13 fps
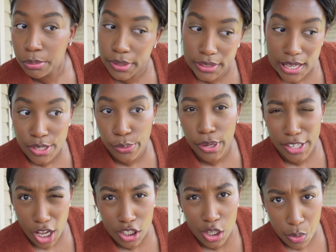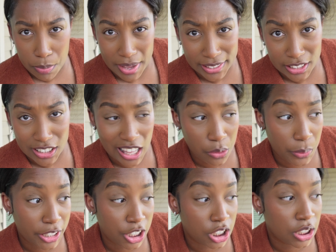But that's okay. Y'all know what bacon looks like
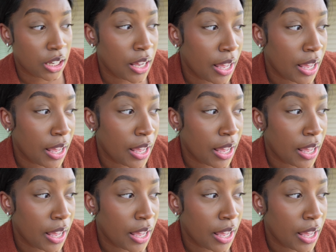when it cook.